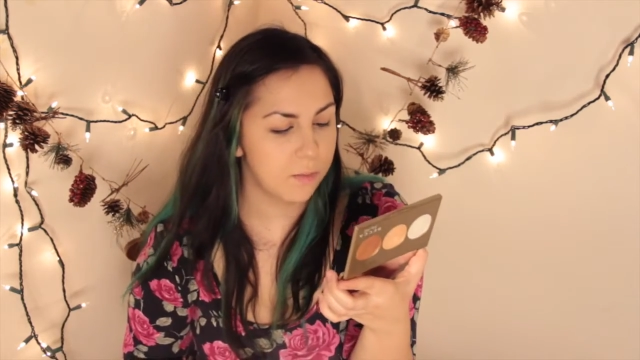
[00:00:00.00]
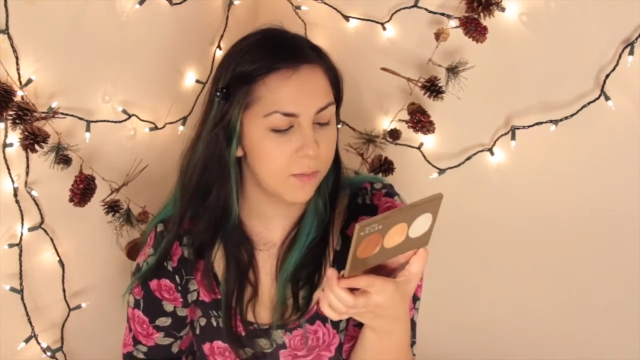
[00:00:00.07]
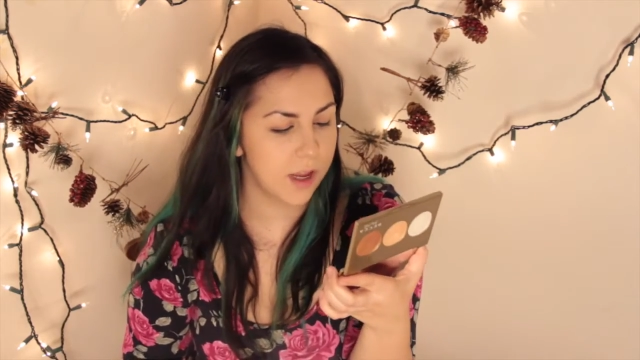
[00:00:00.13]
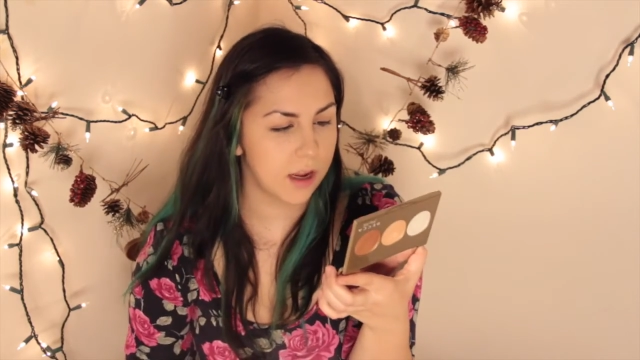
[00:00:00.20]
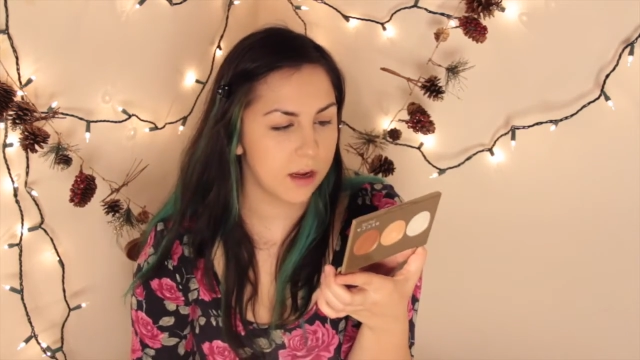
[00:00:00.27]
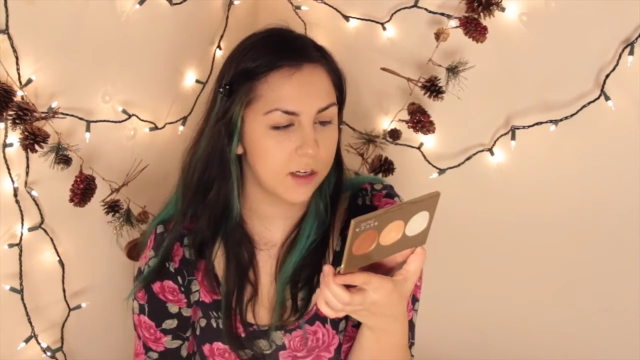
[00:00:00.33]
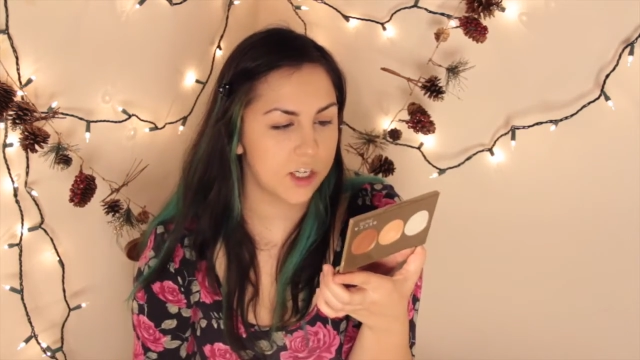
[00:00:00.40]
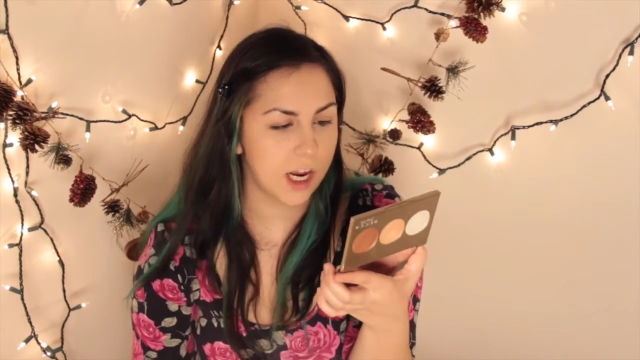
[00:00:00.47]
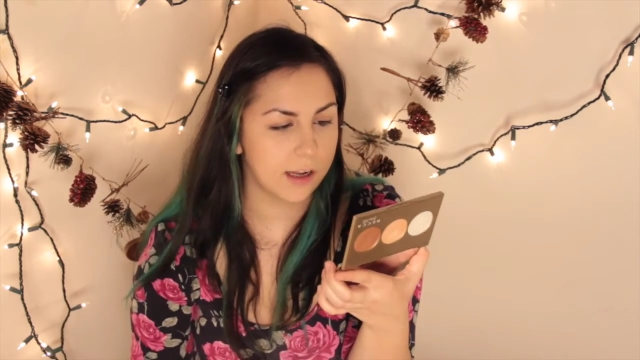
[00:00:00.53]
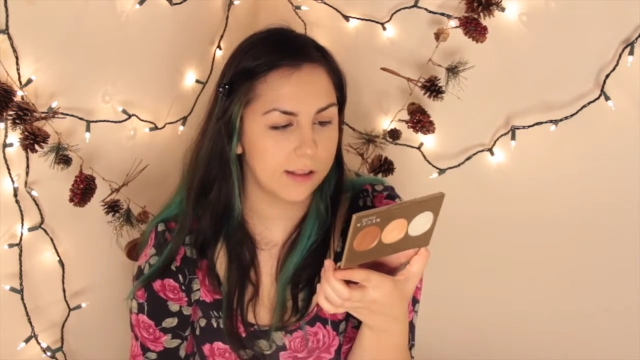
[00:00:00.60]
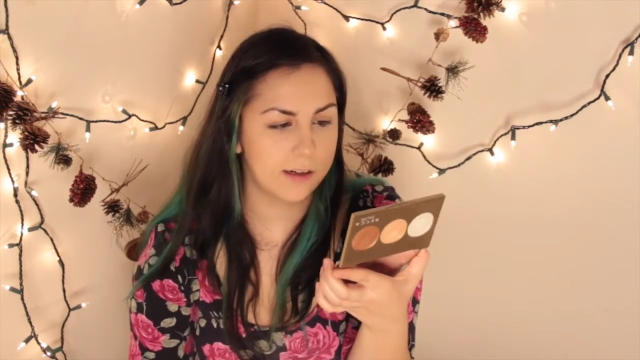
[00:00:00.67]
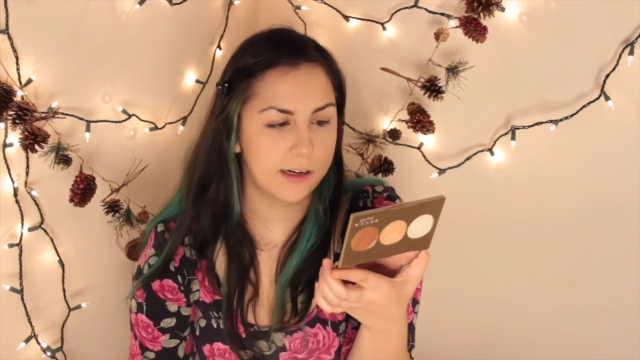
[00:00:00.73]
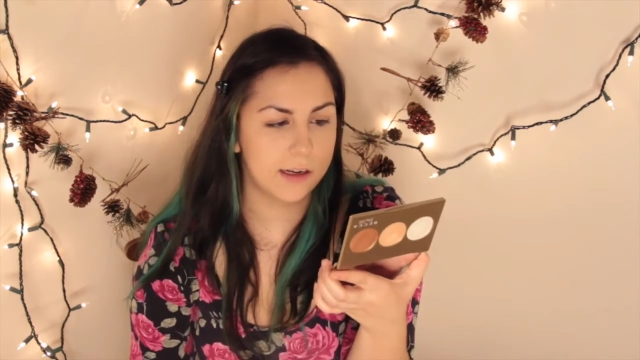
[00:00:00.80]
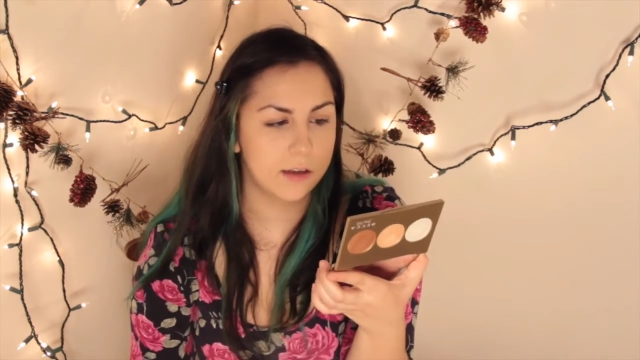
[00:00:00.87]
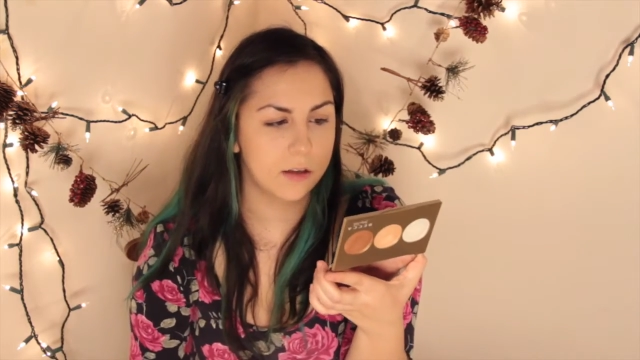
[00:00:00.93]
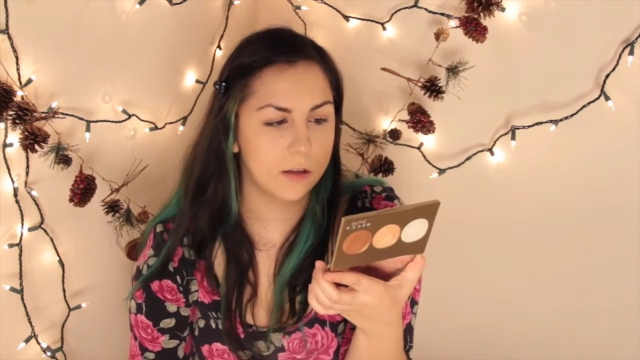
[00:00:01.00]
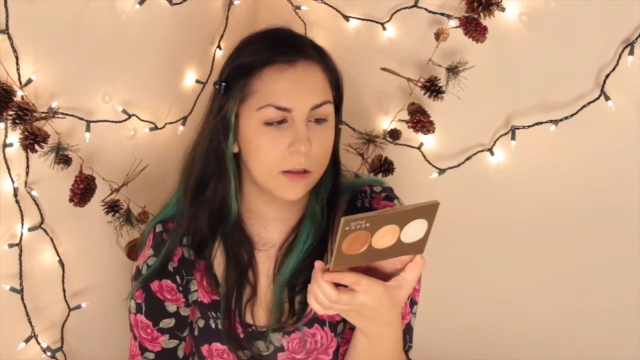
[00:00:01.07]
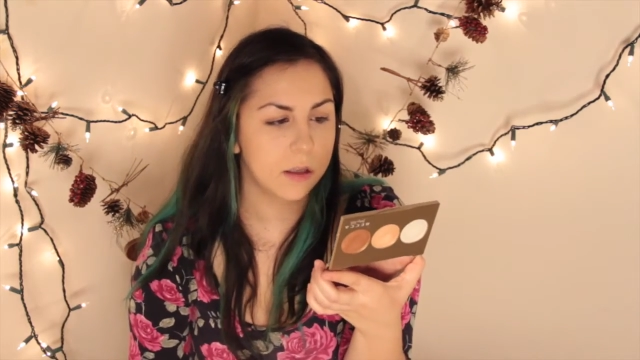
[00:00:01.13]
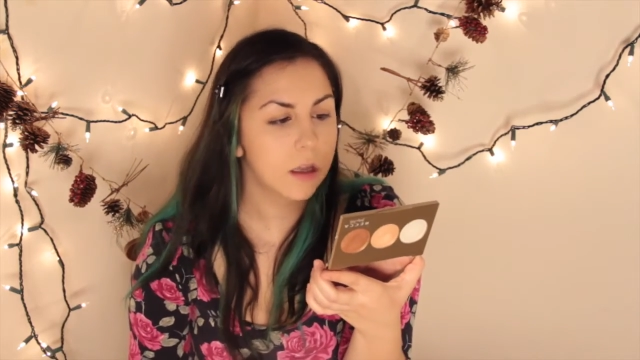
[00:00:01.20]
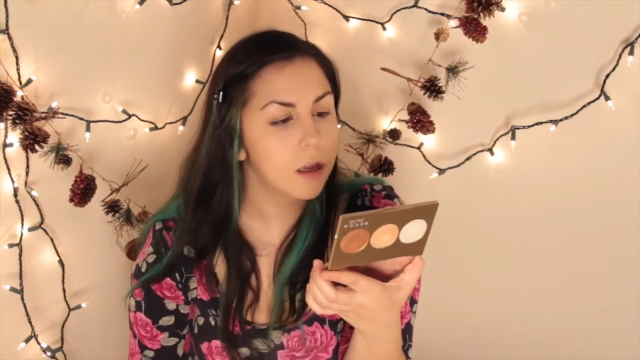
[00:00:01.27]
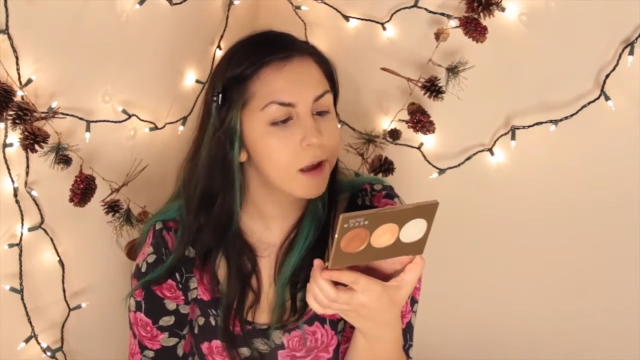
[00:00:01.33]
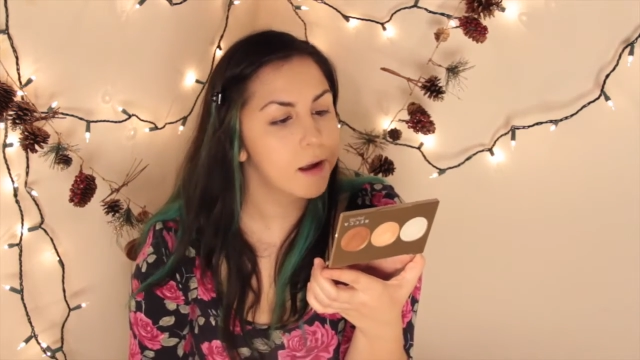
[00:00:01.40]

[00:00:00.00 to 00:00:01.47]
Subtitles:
Becca Jaclyn Hill